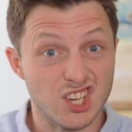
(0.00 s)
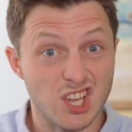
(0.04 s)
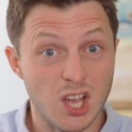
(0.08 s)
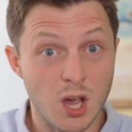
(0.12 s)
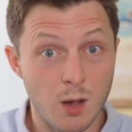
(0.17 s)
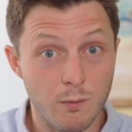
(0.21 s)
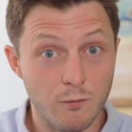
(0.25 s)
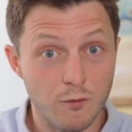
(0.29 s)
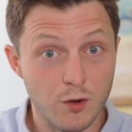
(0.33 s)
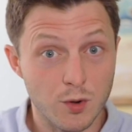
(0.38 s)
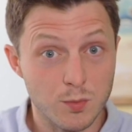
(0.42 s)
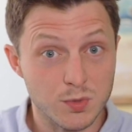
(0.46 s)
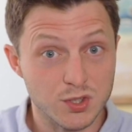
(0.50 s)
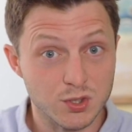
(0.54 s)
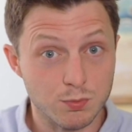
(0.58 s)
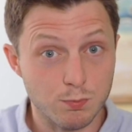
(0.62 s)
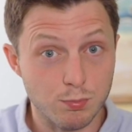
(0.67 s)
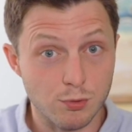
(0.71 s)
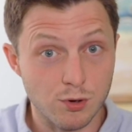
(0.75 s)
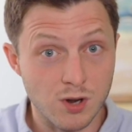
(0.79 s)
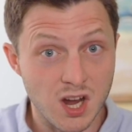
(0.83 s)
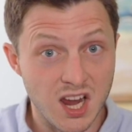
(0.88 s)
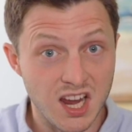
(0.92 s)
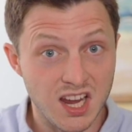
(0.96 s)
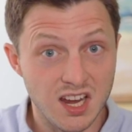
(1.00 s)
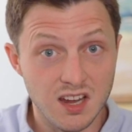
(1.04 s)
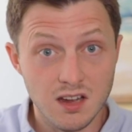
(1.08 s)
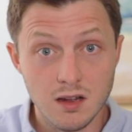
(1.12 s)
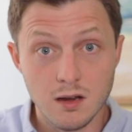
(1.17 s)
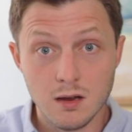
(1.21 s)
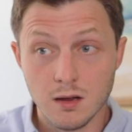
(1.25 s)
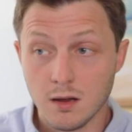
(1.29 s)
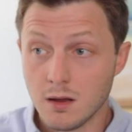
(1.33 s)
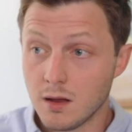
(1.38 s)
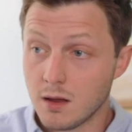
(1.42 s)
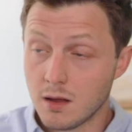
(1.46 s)
it come from his
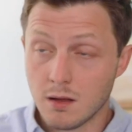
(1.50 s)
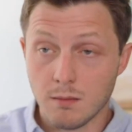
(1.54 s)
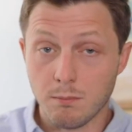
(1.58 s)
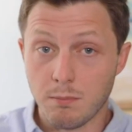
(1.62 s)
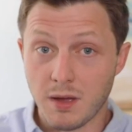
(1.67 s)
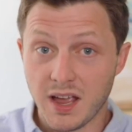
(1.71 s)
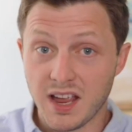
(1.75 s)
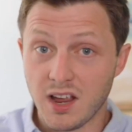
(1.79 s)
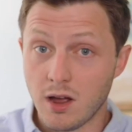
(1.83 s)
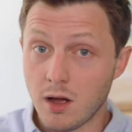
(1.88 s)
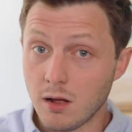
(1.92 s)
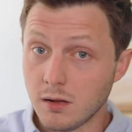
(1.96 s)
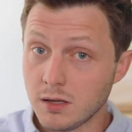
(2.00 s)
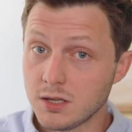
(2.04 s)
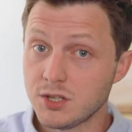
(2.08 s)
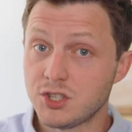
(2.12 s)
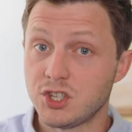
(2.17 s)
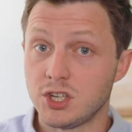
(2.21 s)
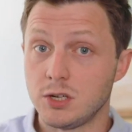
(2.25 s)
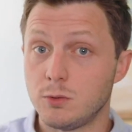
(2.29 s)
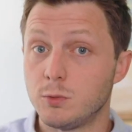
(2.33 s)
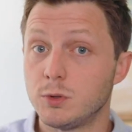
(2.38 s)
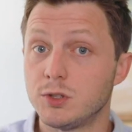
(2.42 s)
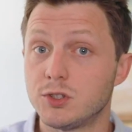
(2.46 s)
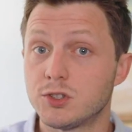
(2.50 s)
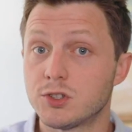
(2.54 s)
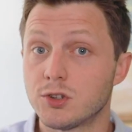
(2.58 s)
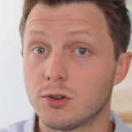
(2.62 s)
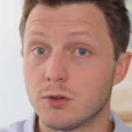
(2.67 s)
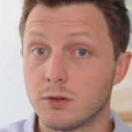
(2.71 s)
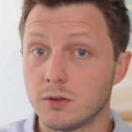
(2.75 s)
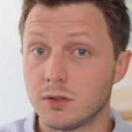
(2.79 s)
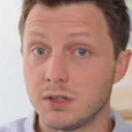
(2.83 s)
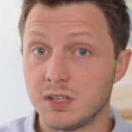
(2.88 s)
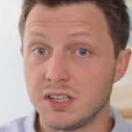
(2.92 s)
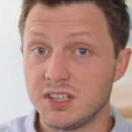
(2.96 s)
brain? Biology would
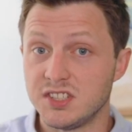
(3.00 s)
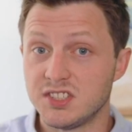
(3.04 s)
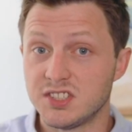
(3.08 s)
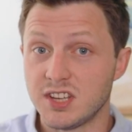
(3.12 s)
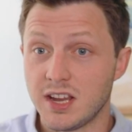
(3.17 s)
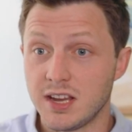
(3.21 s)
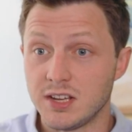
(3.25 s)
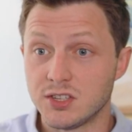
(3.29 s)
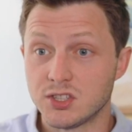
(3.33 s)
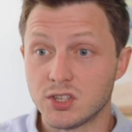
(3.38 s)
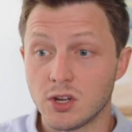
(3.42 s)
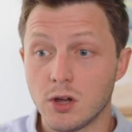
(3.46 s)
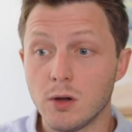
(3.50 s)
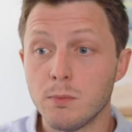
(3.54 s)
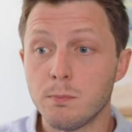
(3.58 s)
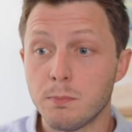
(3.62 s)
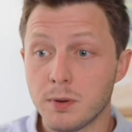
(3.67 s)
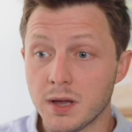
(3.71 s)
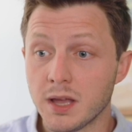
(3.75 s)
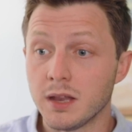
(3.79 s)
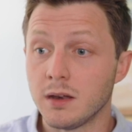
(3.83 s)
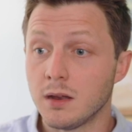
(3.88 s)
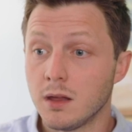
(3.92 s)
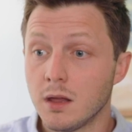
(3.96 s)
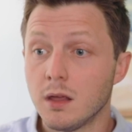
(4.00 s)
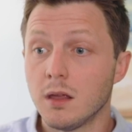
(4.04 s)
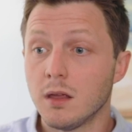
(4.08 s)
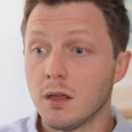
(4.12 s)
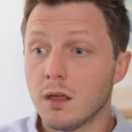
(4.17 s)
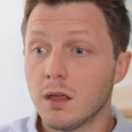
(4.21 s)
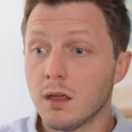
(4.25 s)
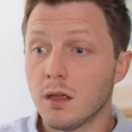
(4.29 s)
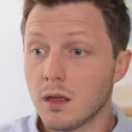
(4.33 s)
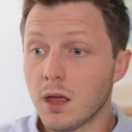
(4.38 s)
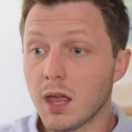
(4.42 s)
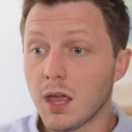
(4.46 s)
certainly say so, but
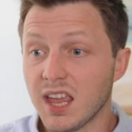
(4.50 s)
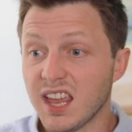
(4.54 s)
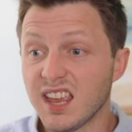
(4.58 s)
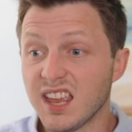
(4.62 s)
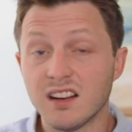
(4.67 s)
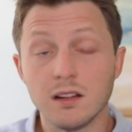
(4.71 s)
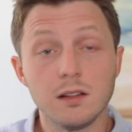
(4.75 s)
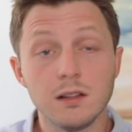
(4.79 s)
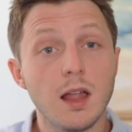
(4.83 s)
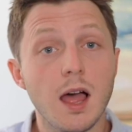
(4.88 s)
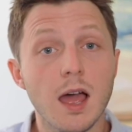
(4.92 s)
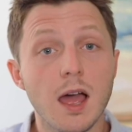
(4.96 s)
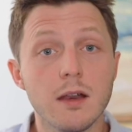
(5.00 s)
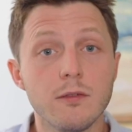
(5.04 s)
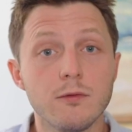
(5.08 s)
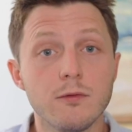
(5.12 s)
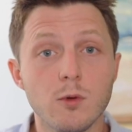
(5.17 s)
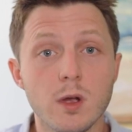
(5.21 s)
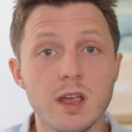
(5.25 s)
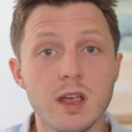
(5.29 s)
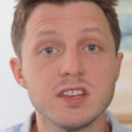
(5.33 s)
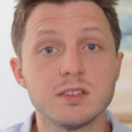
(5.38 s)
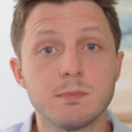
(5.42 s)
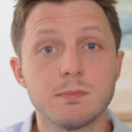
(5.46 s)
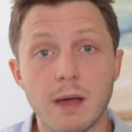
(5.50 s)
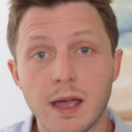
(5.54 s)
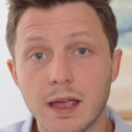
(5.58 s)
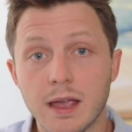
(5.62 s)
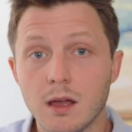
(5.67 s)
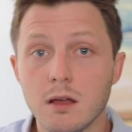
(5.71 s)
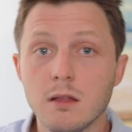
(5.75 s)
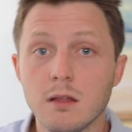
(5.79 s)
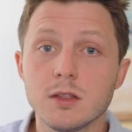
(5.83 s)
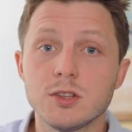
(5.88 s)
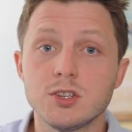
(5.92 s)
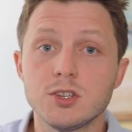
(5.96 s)
in a lot of ways,
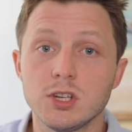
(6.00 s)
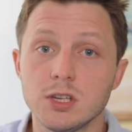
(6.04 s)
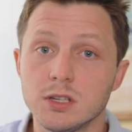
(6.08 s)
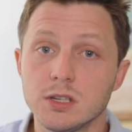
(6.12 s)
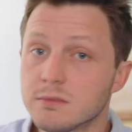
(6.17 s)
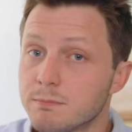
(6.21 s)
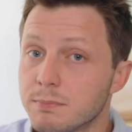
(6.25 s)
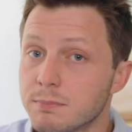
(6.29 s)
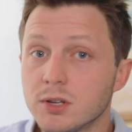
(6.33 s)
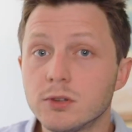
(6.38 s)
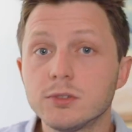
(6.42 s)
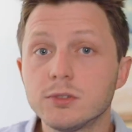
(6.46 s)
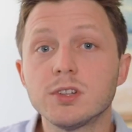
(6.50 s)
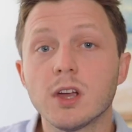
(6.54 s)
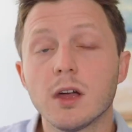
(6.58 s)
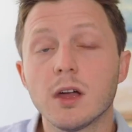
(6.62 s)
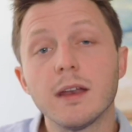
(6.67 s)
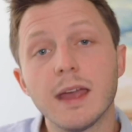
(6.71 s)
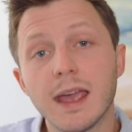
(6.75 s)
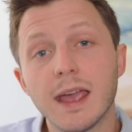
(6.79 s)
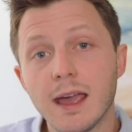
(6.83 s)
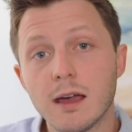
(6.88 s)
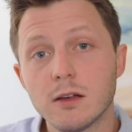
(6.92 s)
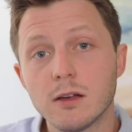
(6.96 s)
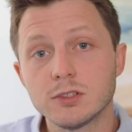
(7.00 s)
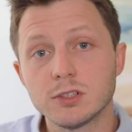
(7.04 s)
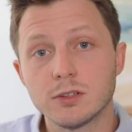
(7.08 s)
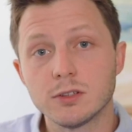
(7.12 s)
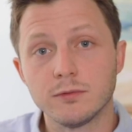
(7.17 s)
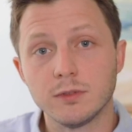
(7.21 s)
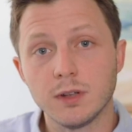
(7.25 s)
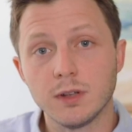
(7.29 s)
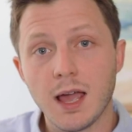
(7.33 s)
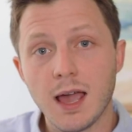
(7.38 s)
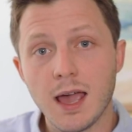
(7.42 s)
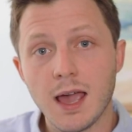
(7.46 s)
biology is built on a house
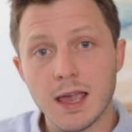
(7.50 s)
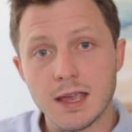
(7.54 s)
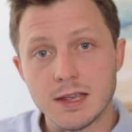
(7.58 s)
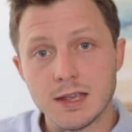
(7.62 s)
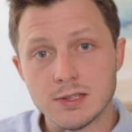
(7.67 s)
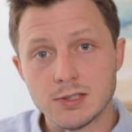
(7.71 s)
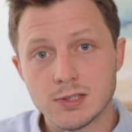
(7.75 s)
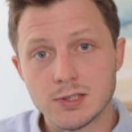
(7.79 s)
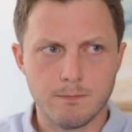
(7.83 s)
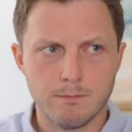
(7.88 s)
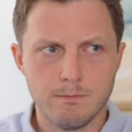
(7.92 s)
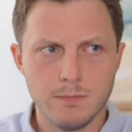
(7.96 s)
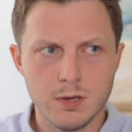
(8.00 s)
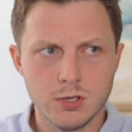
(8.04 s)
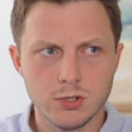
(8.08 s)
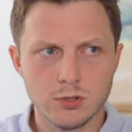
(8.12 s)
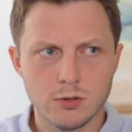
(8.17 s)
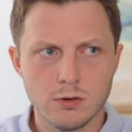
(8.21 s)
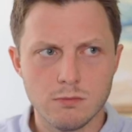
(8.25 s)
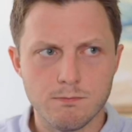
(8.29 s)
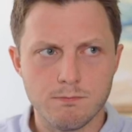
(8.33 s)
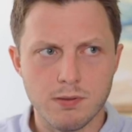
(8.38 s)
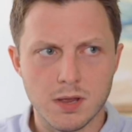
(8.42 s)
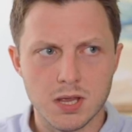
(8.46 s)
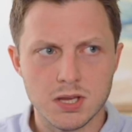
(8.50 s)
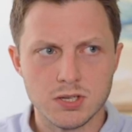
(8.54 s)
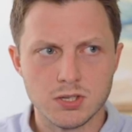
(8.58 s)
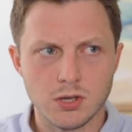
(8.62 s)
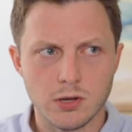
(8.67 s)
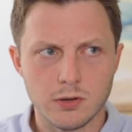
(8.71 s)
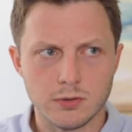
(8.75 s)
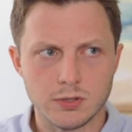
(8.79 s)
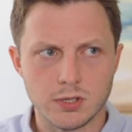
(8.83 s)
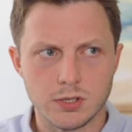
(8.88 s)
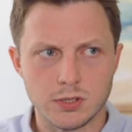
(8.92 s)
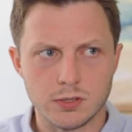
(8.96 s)
of lies. Mr.
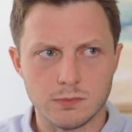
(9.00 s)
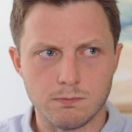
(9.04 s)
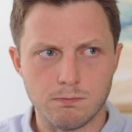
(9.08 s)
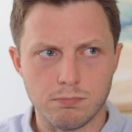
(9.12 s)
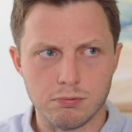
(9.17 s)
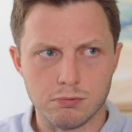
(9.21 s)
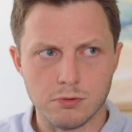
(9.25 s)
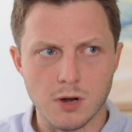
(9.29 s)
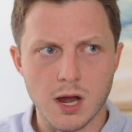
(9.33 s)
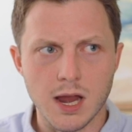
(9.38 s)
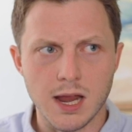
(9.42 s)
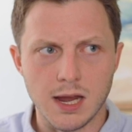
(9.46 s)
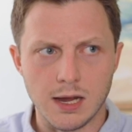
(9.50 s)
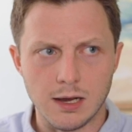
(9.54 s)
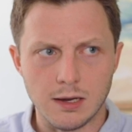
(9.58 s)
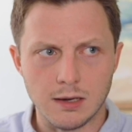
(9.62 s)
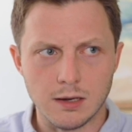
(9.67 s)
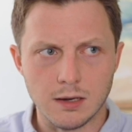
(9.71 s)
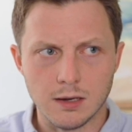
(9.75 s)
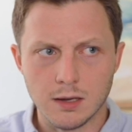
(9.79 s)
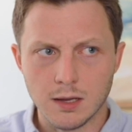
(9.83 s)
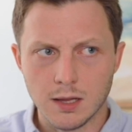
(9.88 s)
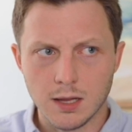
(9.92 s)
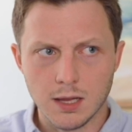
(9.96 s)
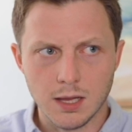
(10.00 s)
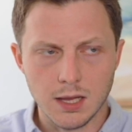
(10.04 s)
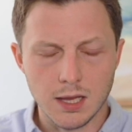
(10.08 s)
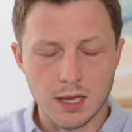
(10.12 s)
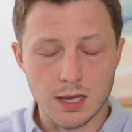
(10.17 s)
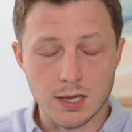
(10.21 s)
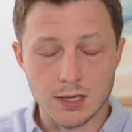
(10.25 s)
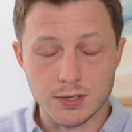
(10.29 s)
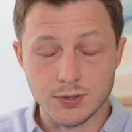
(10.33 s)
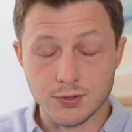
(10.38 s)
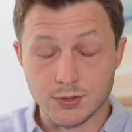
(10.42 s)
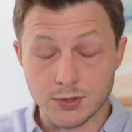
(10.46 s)
Bezos's brain
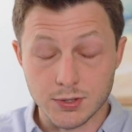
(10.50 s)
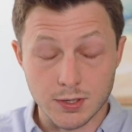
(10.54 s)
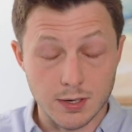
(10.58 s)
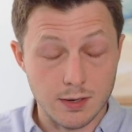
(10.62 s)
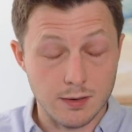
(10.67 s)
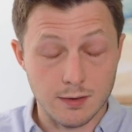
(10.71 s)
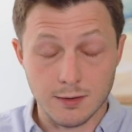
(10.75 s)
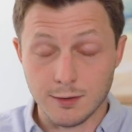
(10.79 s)
is,